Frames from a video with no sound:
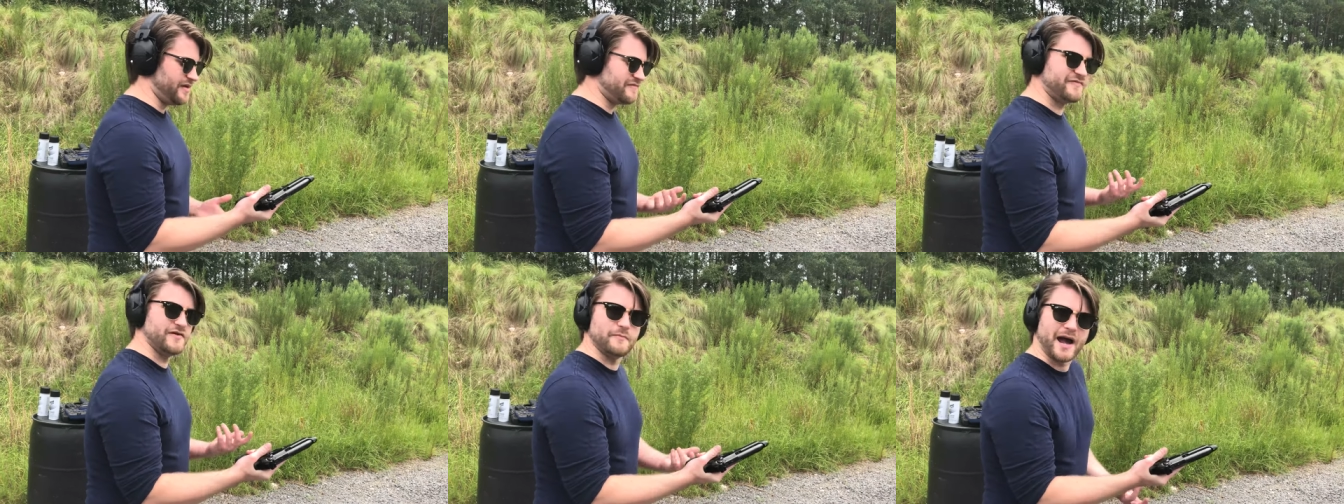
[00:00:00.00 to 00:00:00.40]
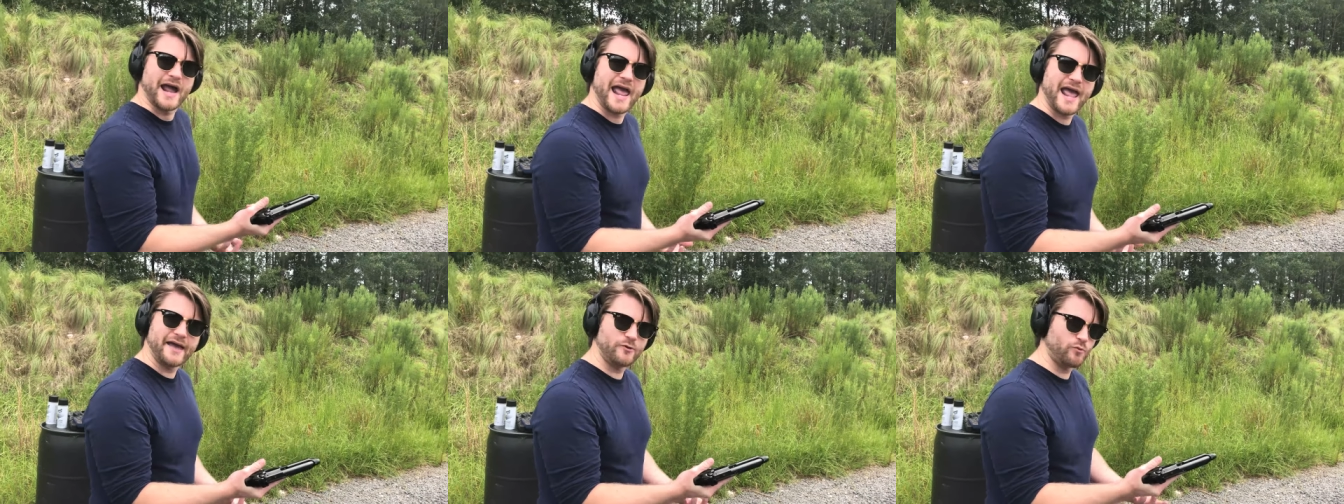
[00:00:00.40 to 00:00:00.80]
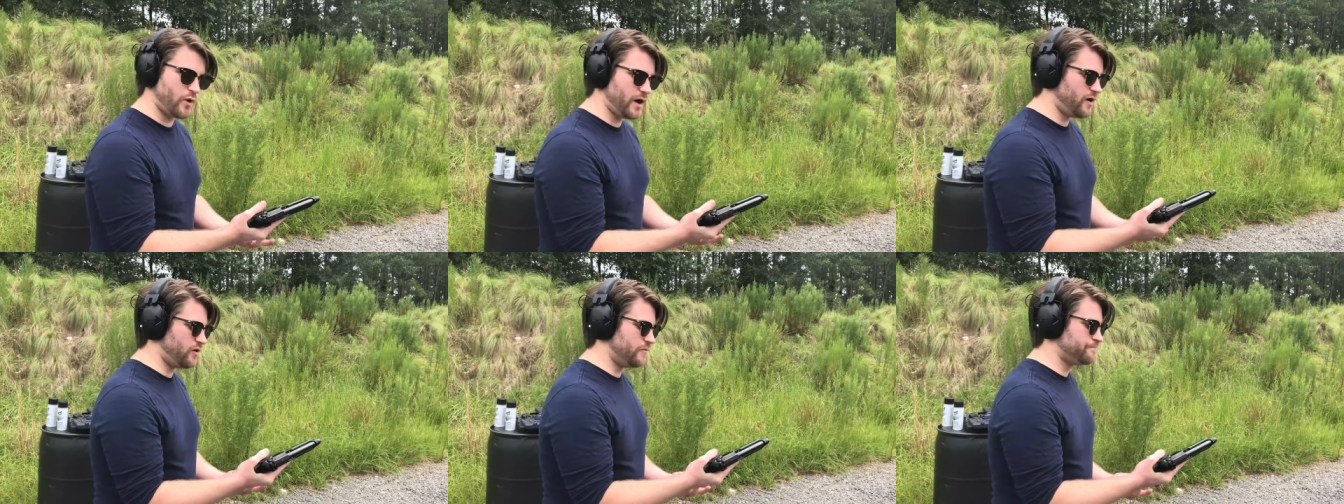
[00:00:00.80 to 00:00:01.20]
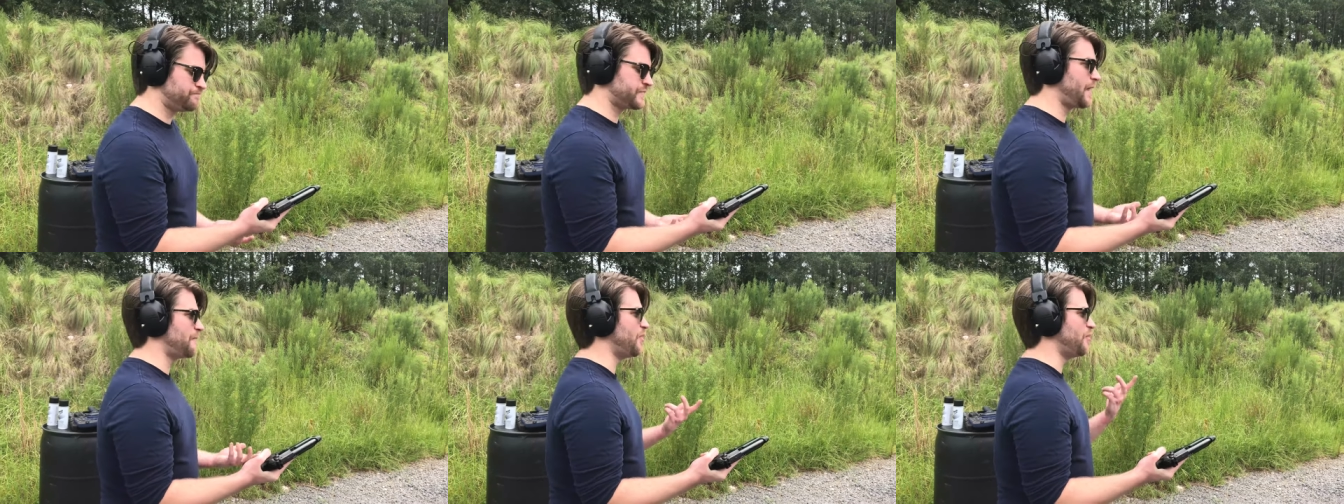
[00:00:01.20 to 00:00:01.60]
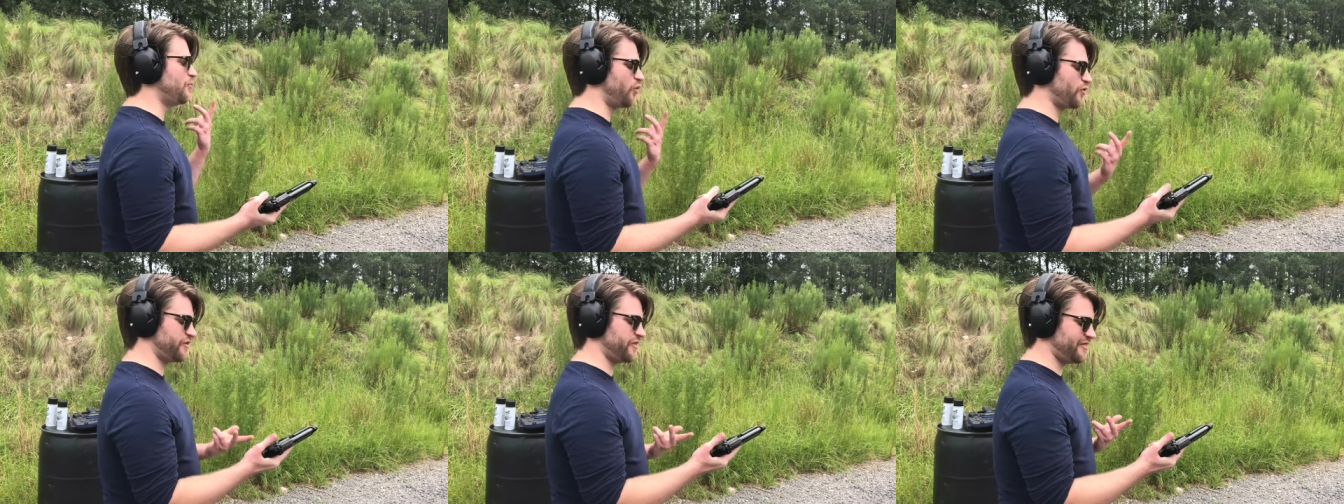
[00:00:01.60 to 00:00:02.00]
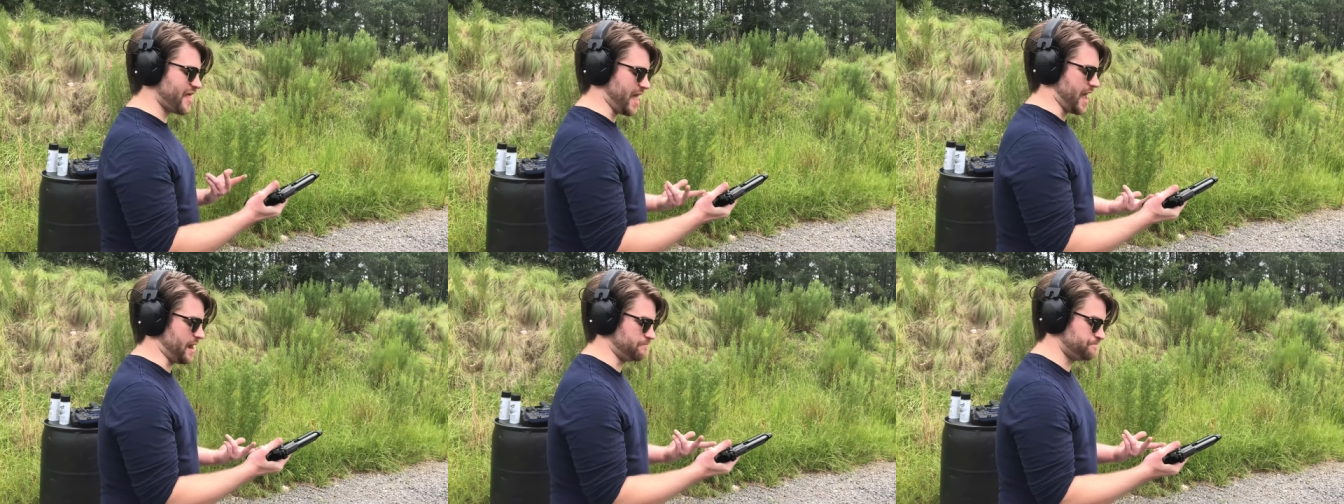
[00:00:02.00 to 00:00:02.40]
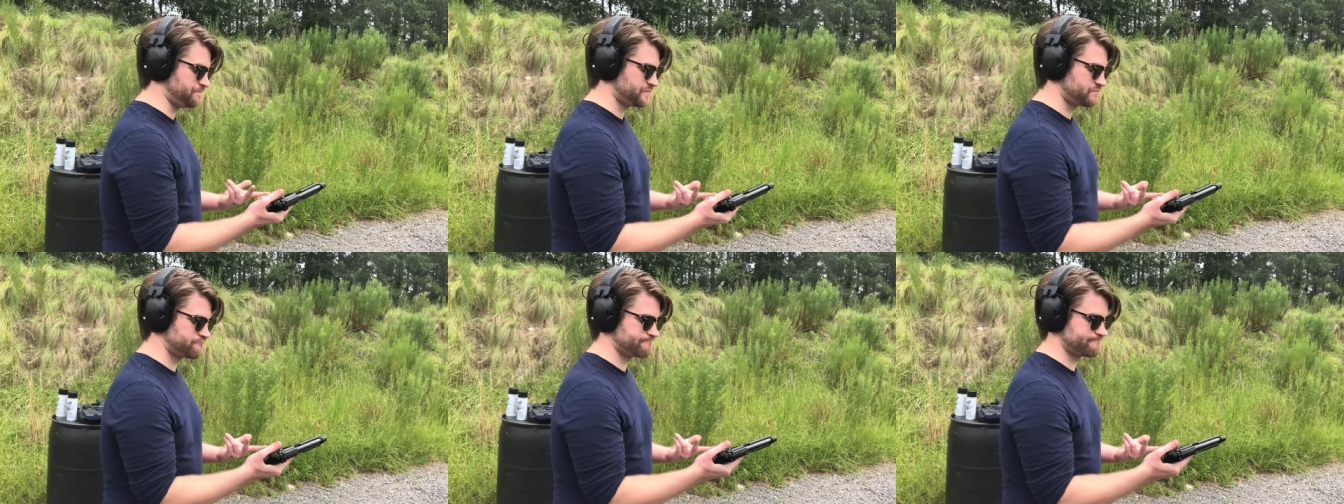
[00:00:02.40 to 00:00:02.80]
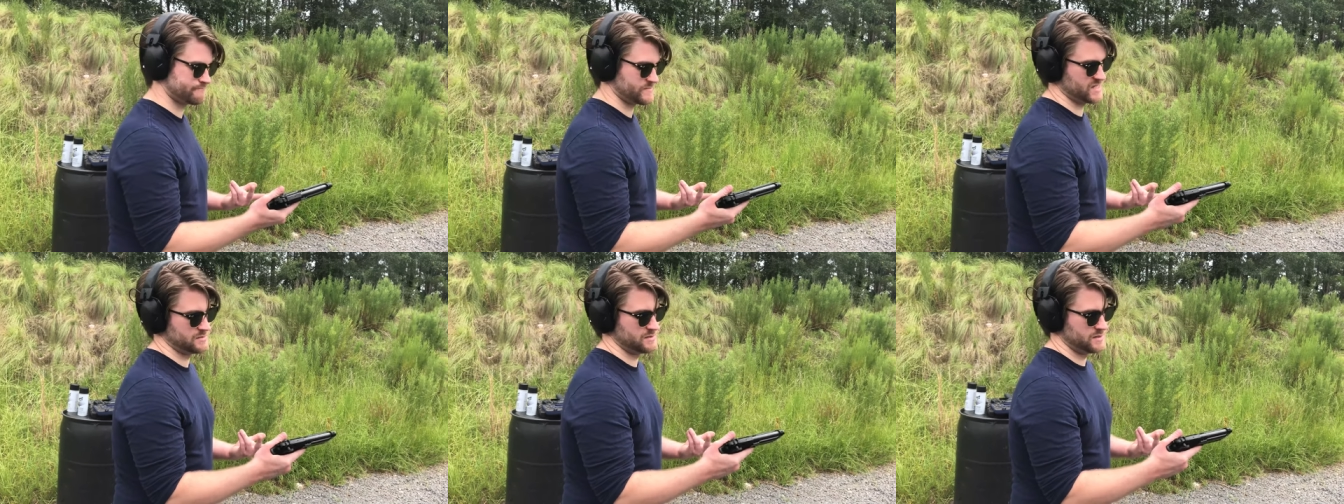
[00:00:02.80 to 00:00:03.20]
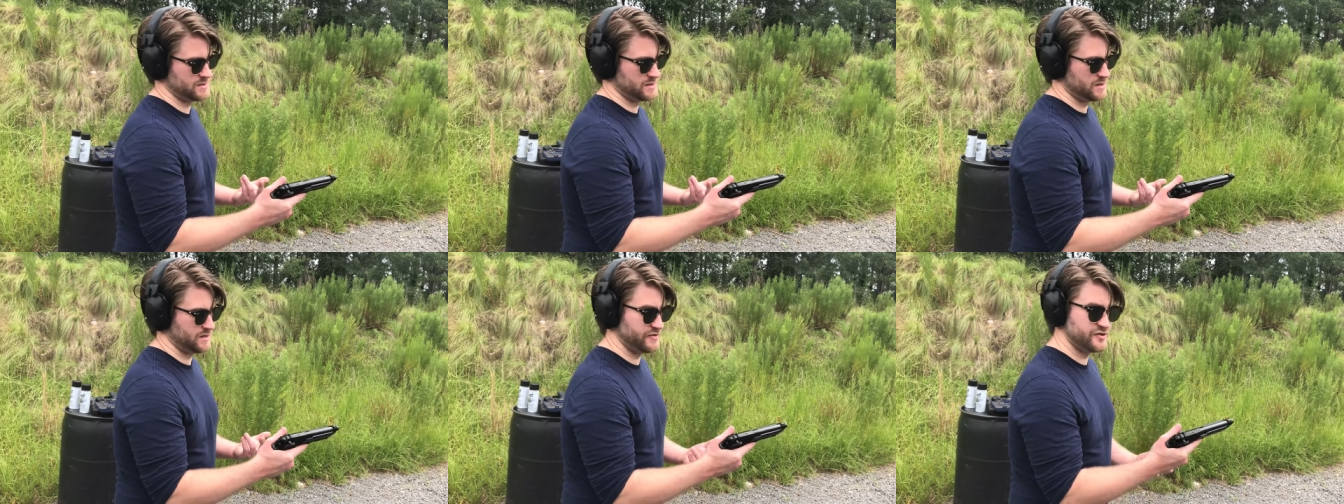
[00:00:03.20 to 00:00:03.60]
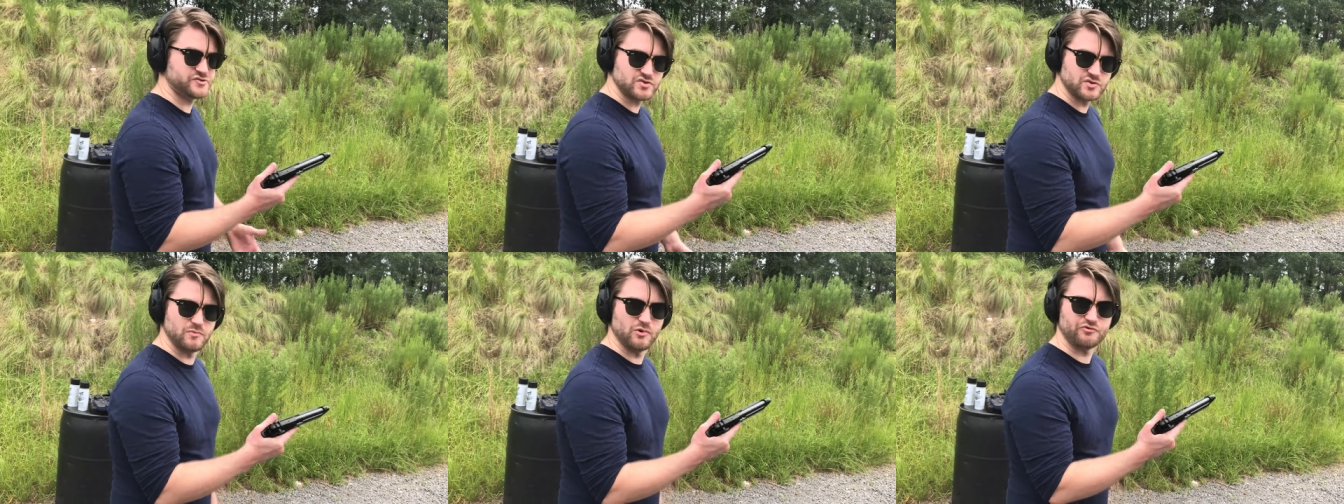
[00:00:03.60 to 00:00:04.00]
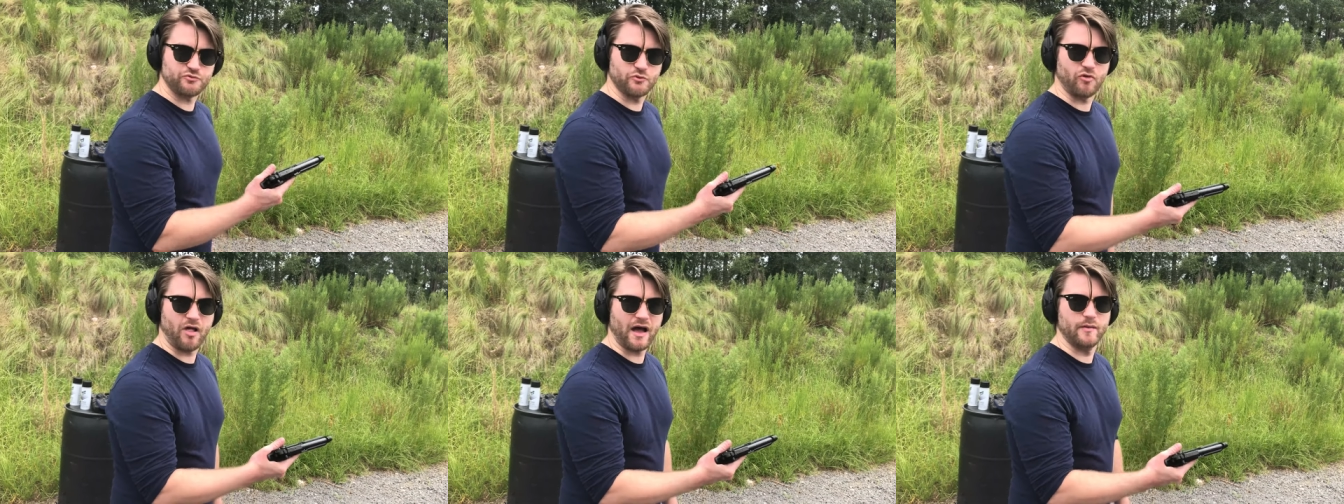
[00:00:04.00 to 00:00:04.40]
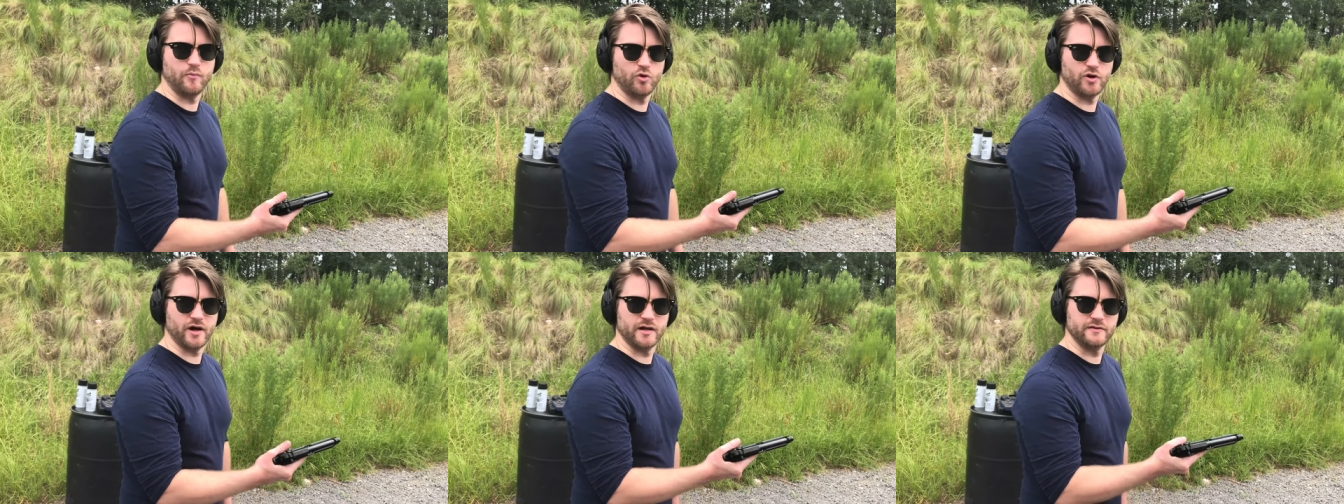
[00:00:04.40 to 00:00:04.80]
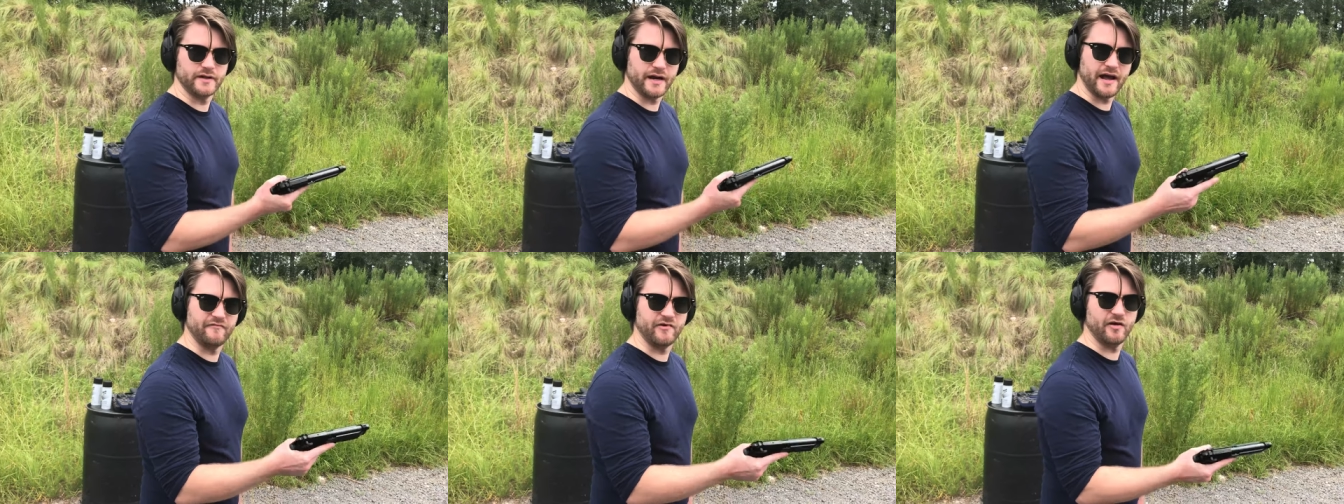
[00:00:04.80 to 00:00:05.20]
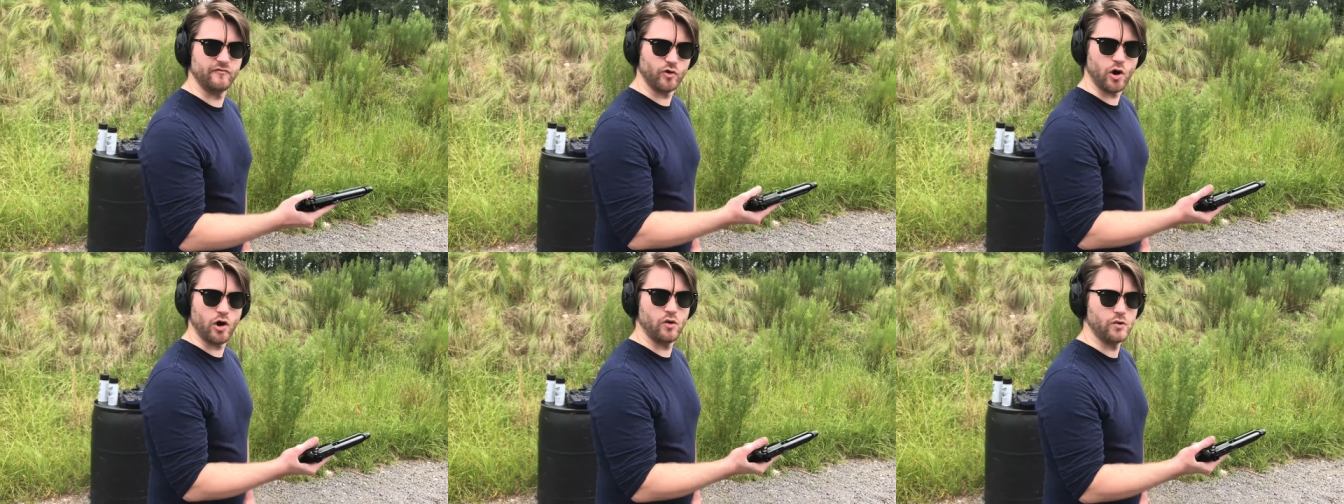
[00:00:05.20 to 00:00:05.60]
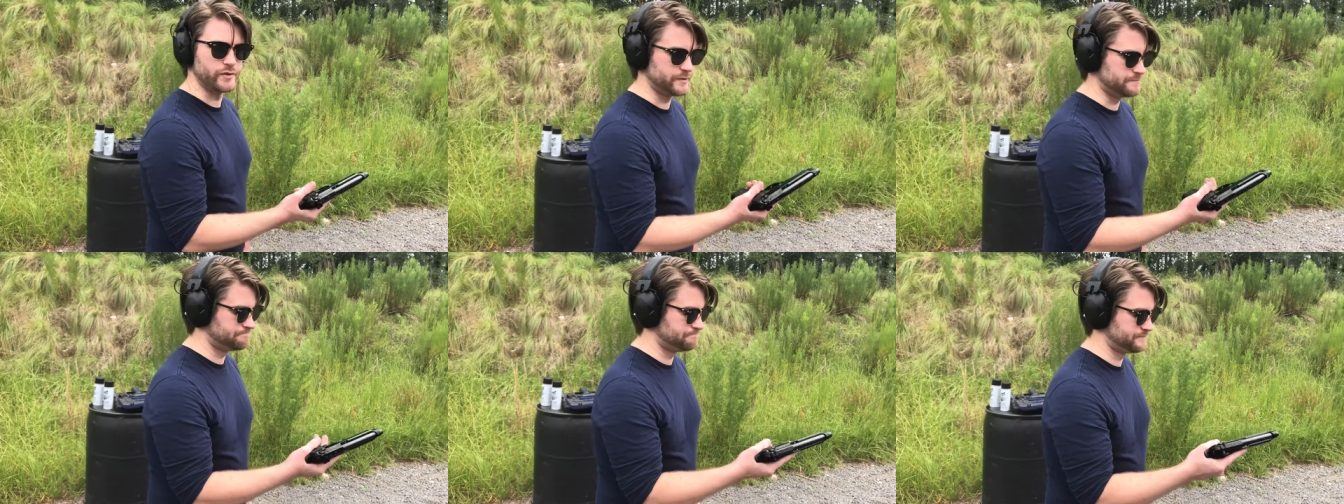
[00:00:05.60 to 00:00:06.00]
they fit my hand well, but more than that, this is the most reliable gun that I've ever owned.